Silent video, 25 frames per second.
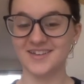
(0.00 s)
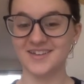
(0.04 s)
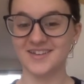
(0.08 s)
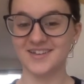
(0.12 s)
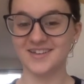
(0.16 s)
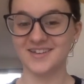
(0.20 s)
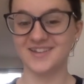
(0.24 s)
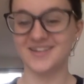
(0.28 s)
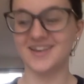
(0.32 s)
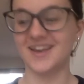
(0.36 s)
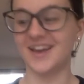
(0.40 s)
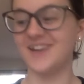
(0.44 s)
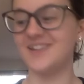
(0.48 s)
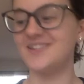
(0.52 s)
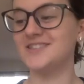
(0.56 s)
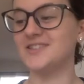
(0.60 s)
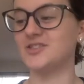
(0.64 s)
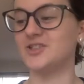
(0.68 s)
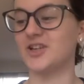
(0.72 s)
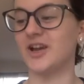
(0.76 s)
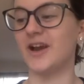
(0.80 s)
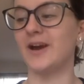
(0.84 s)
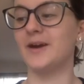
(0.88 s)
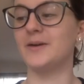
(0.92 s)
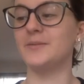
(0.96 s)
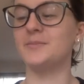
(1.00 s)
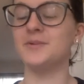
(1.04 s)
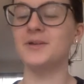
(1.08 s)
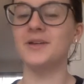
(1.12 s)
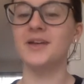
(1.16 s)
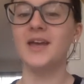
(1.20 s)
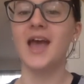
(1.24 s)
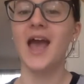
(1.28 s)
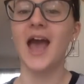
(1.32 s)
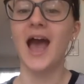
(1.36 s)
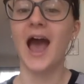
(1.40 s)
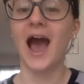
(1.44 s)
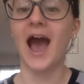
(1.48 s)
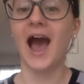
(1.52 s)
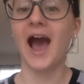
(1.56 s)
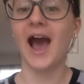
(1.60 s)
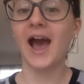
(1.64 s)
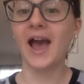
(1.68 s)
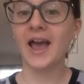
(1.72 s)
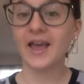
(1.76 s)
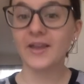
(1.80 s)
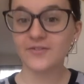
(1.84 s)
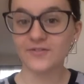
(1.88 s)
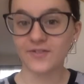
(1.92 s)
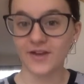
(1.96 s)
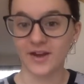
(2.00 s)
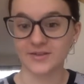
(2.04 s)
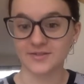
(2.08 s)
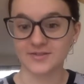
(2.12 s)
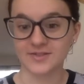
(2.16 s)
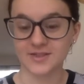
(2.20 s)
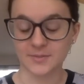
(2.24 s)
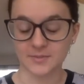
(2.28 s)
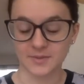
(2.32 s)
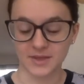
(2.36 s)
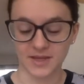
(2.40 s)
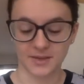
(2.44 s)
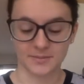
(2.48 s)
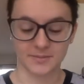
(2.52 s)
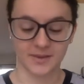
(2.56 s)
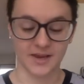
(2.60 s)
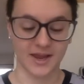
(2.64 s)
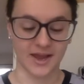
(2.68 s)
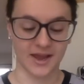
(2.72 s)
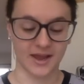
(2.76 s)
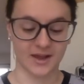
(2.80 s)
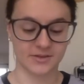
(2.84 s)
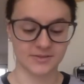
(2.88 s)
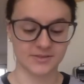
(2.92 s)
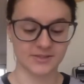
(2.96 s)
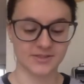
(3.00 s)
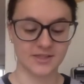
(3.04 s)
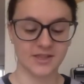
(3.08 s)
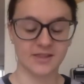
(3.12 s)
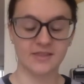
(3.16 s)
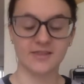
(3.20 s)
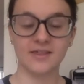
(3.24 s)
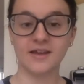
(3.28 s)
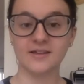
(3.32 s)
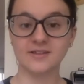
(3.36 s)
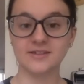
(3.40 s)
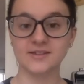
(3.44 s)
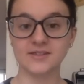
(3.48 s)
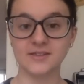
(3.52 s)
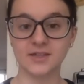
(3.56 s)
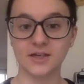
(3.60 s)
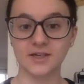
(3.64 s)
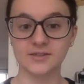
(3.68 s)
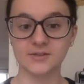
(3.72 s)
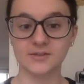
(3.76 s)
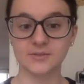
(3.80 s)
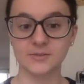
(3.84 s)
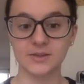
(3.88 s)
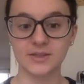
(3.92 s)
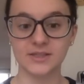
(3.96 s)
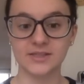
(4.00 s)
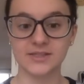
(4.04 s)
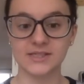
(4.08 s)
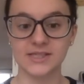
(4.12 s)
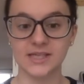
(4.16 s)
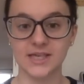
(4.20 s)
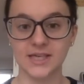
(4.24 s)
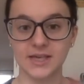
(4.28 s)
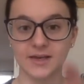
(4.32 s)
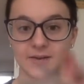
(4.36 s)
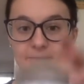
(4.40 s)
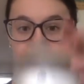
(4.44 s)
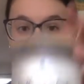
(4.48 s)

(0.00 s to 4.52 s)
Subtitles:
Nice job. I found something in my house that starts with a C.